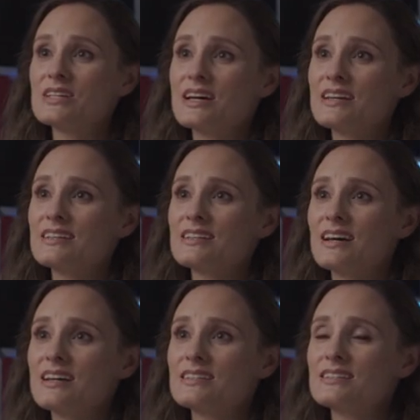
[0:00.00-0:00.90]
diet,
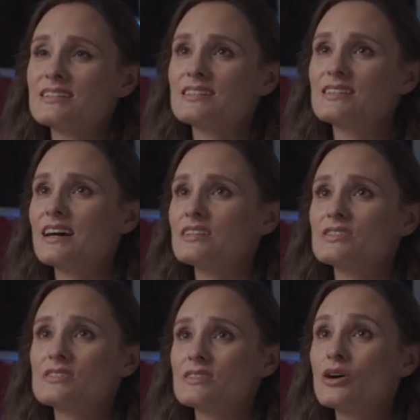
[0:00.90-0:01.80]
I
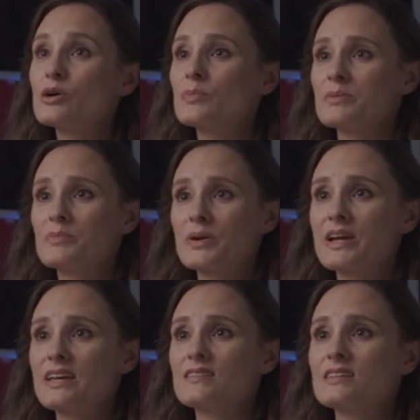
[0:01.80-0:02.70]
just hope and
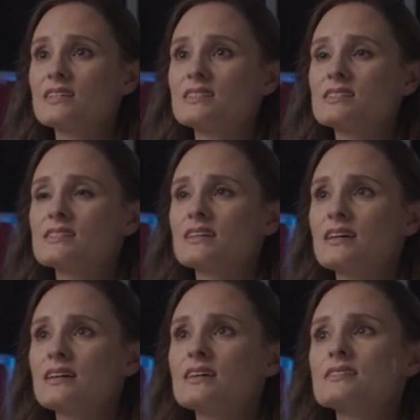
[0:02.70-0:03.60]
pray that it's
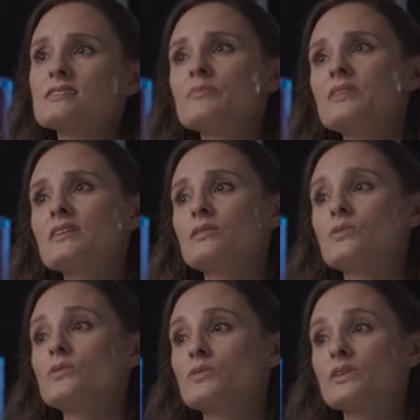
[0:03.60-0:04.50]
something that
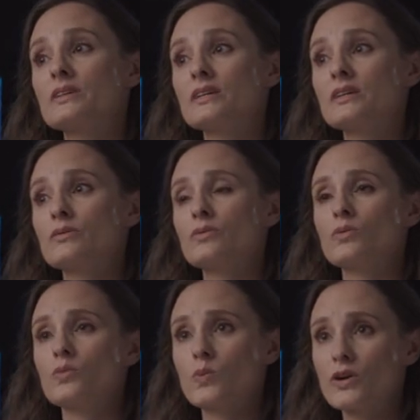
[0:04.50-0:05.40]
will really
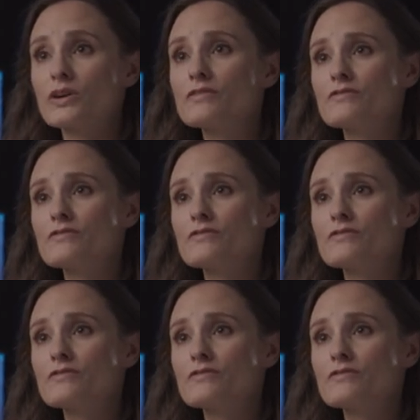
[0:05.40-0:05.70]
work